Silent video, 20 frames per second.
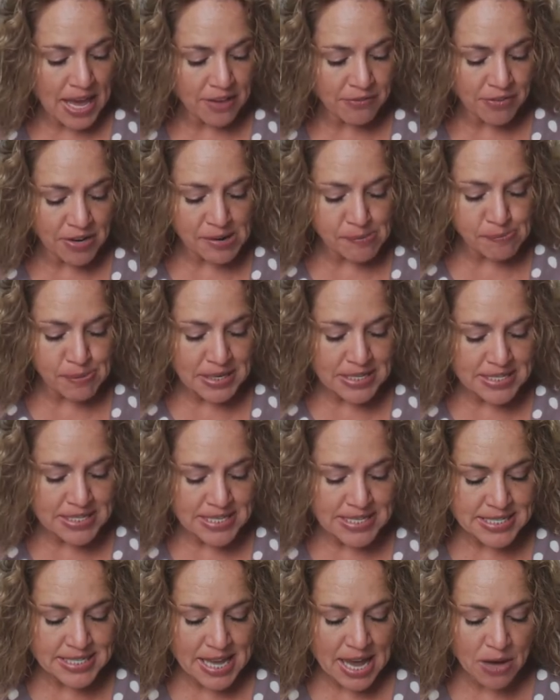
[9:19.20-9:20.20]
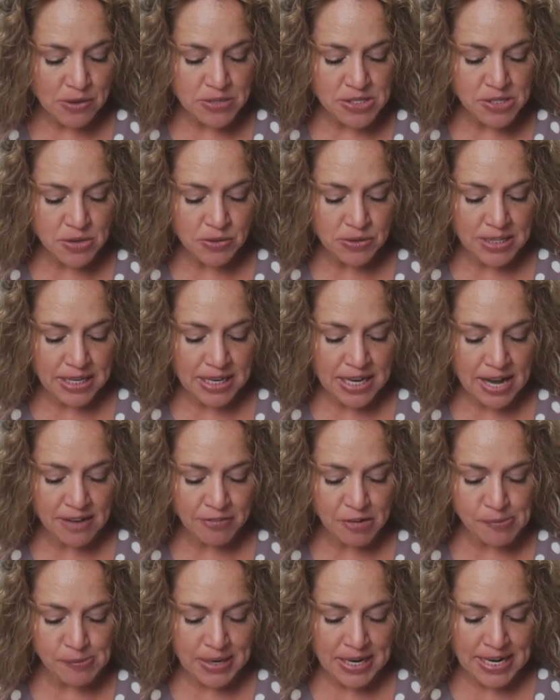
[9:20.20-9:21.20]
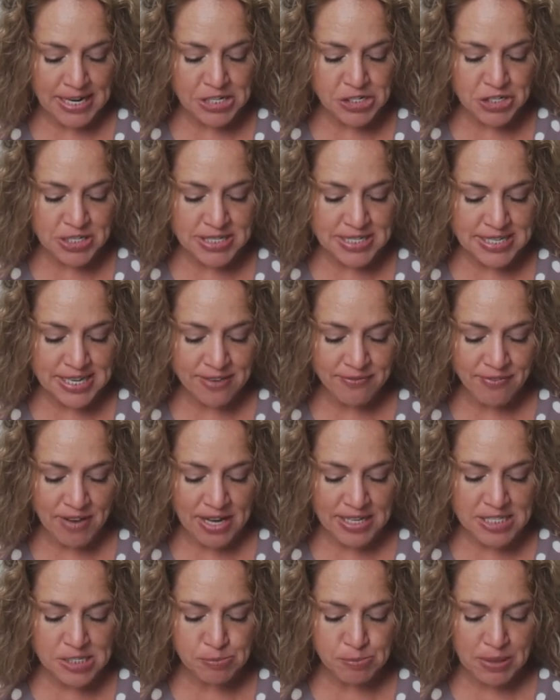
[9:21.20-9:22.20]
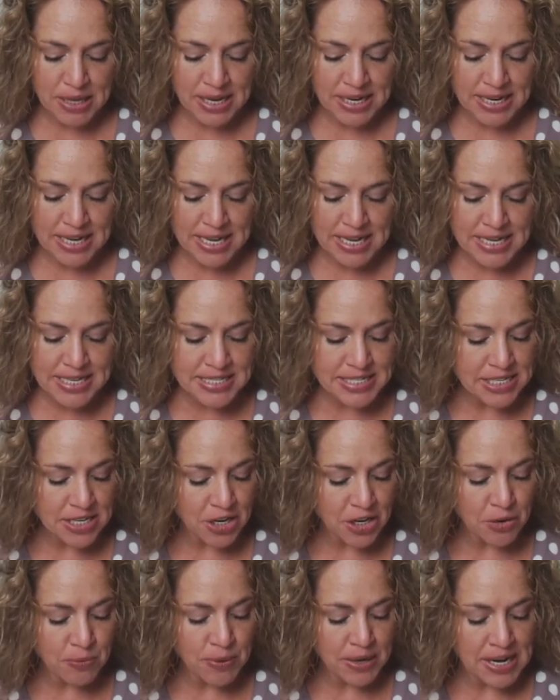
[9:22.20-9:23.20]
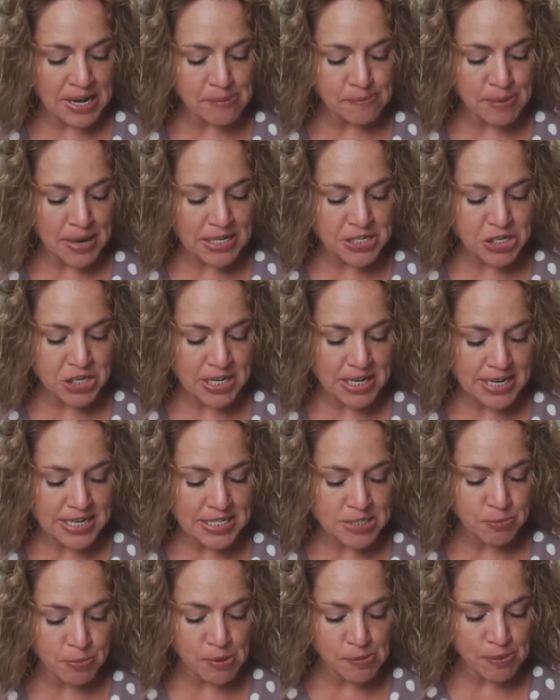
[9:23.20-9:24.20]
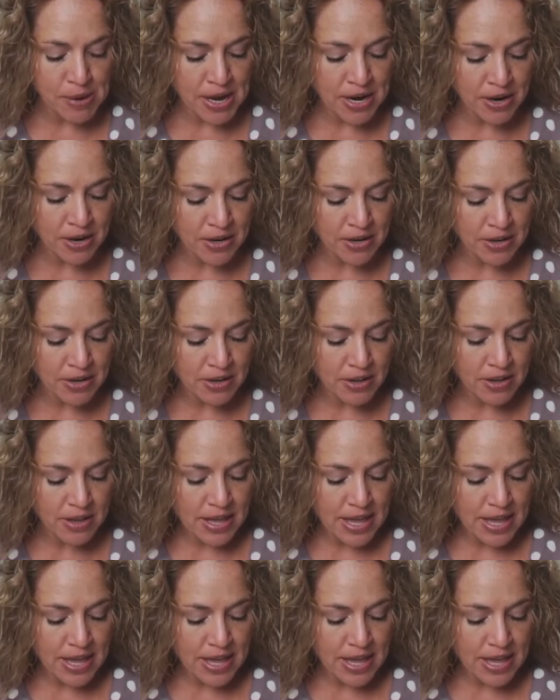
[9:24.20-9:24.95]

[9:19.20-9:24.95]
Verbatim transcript: Every business, household, and government agency finds planning easier when a budget is prepared.